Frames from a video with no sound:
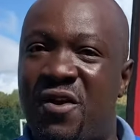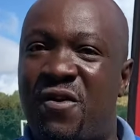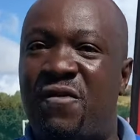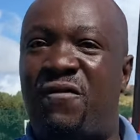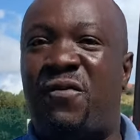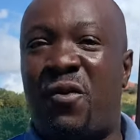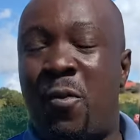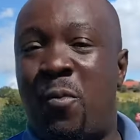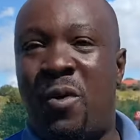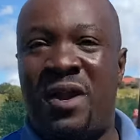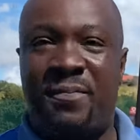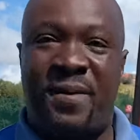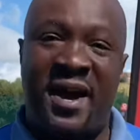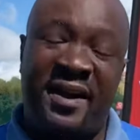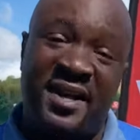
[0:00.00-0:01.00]
from
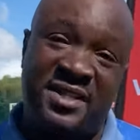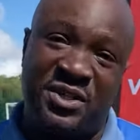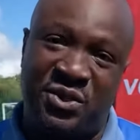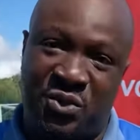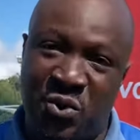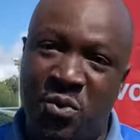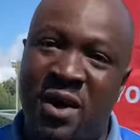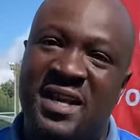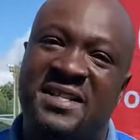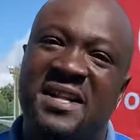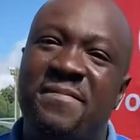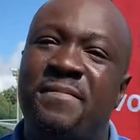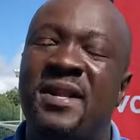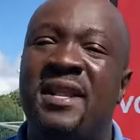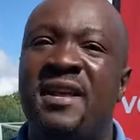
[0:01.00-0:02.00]
what Pirates is doing, I still
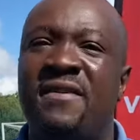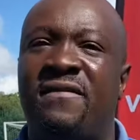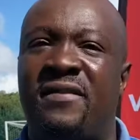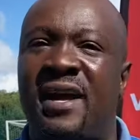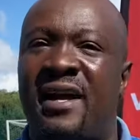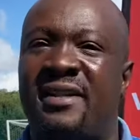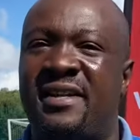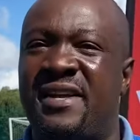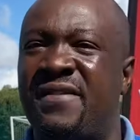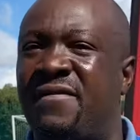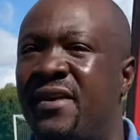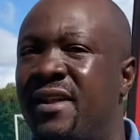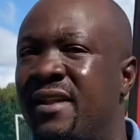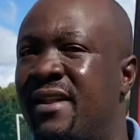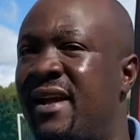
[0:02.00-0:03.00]
believe that
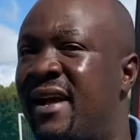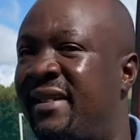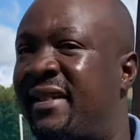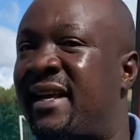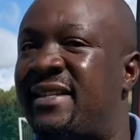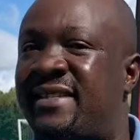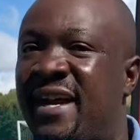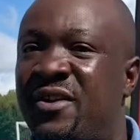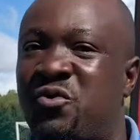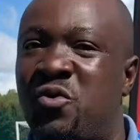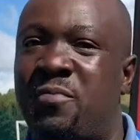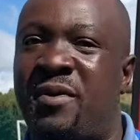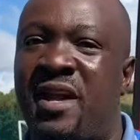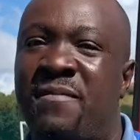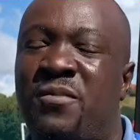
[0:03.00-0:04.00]
even that side will
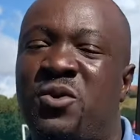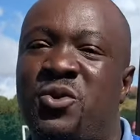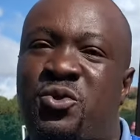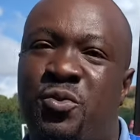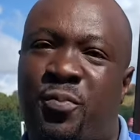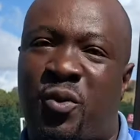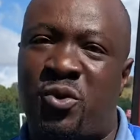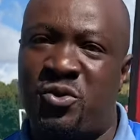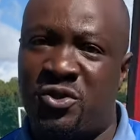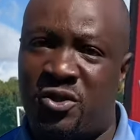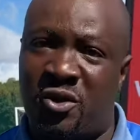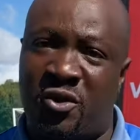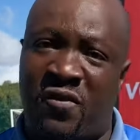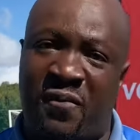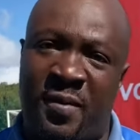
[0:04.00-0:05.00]
be able to produce a
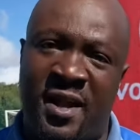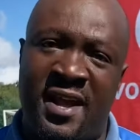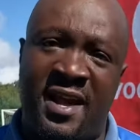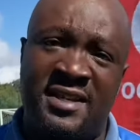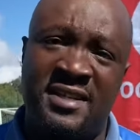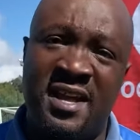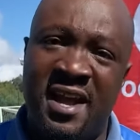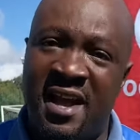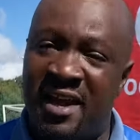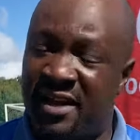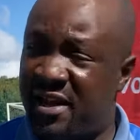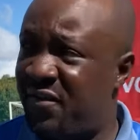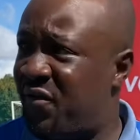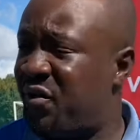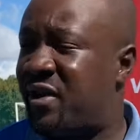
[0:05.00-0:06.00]
lot of players.
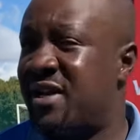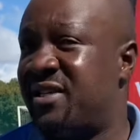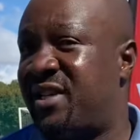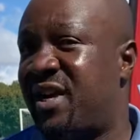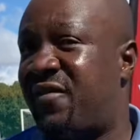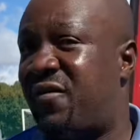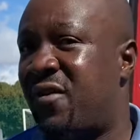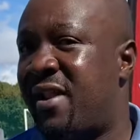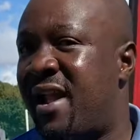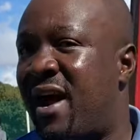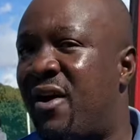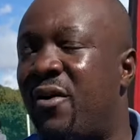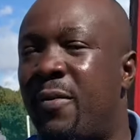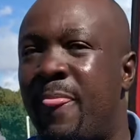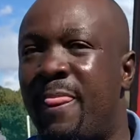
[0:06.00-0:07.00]
If you can check for
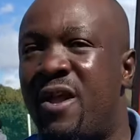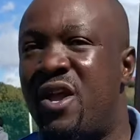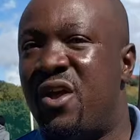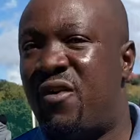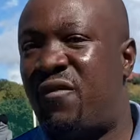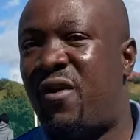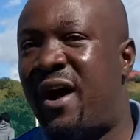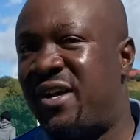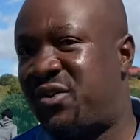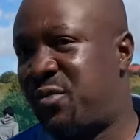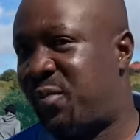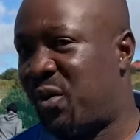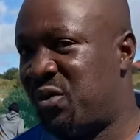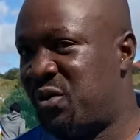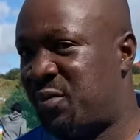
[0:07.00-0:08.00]
now, for us to
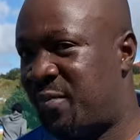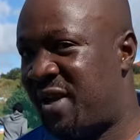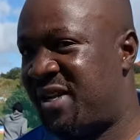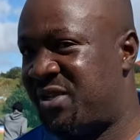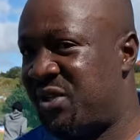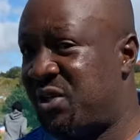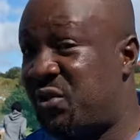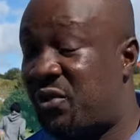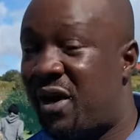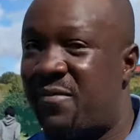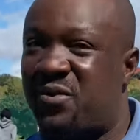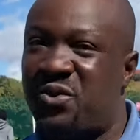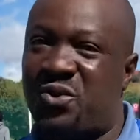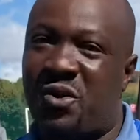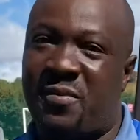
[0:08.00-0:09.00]
produce players, you need to come
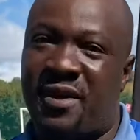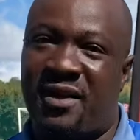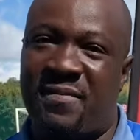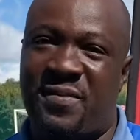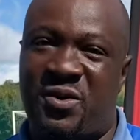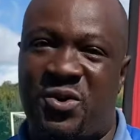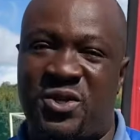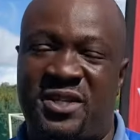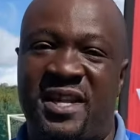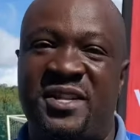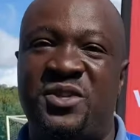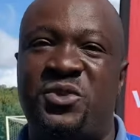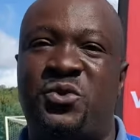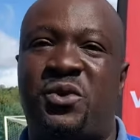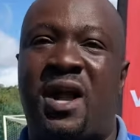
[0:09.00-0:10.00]
to Joburg because they
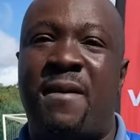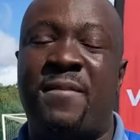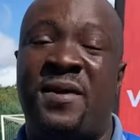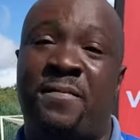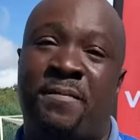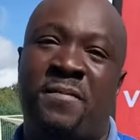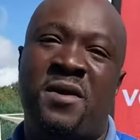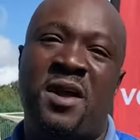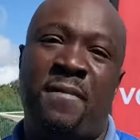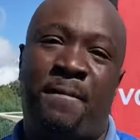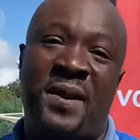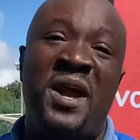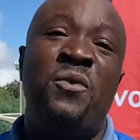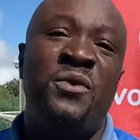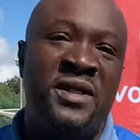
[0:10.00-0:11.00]
need to come and
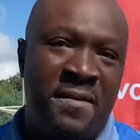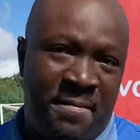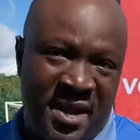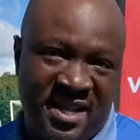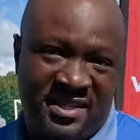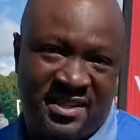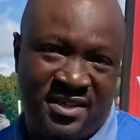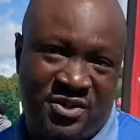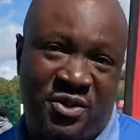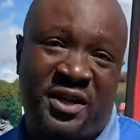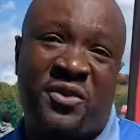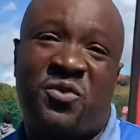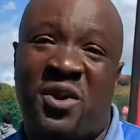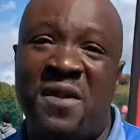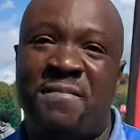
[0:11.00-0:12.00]
play with the best so that
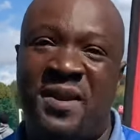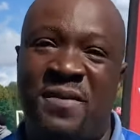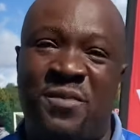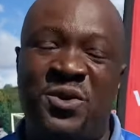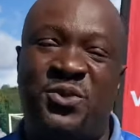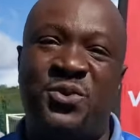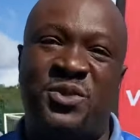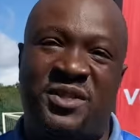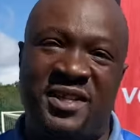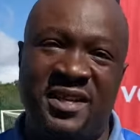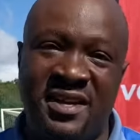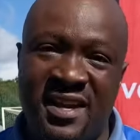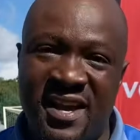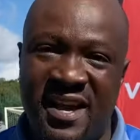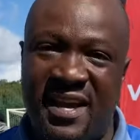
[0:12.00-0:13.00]
we can be able to see
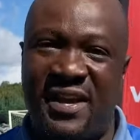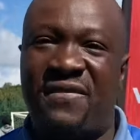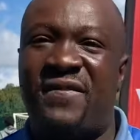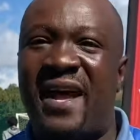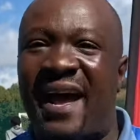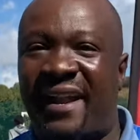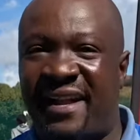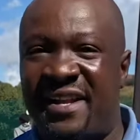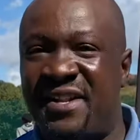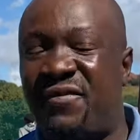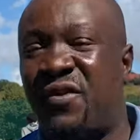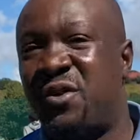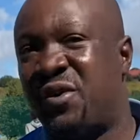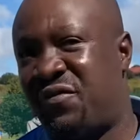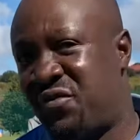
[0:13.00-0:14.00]
if they are ready
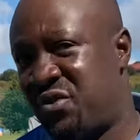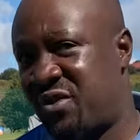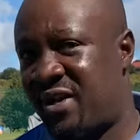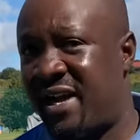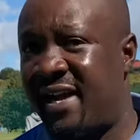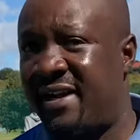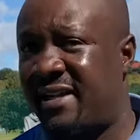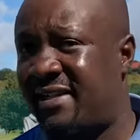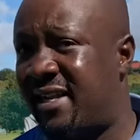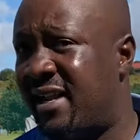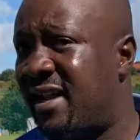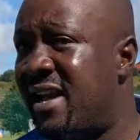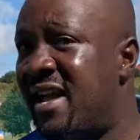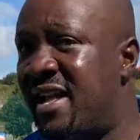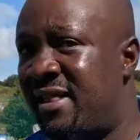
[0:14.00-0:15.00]
for the future. You understand?
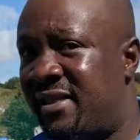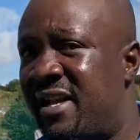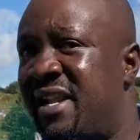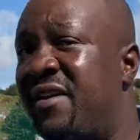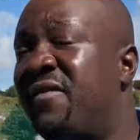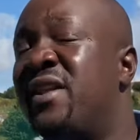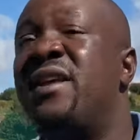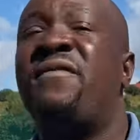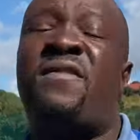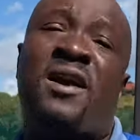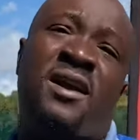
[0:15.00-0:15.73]
Then even if